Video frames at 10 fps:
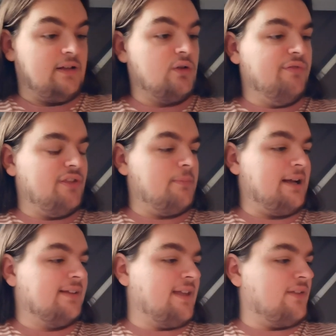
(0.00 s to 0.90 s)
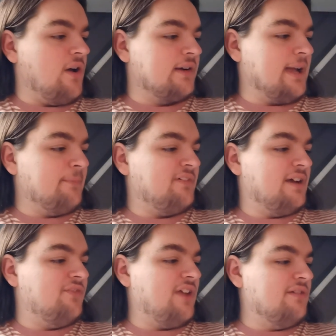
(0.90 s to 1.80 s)
Guff on the back says our
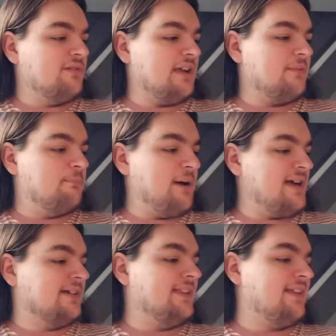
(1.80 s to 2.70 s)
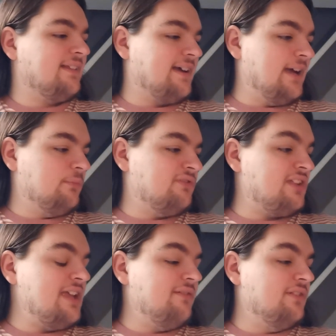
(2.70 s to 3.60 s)
campfire favorite is back this time with
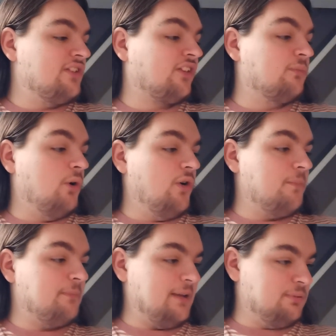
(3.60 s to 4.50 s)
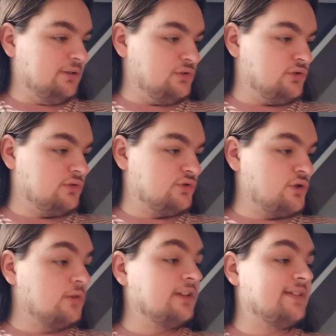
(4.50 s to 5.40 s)
Even Small maple and
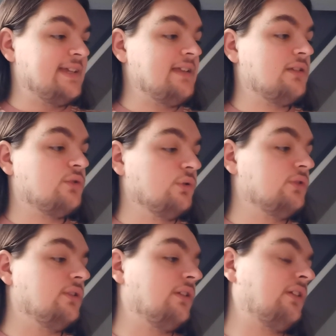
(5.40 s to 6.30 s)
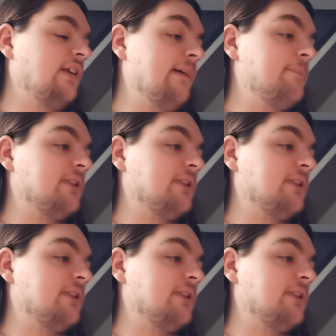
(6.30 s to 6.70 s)
chocolatey goodness.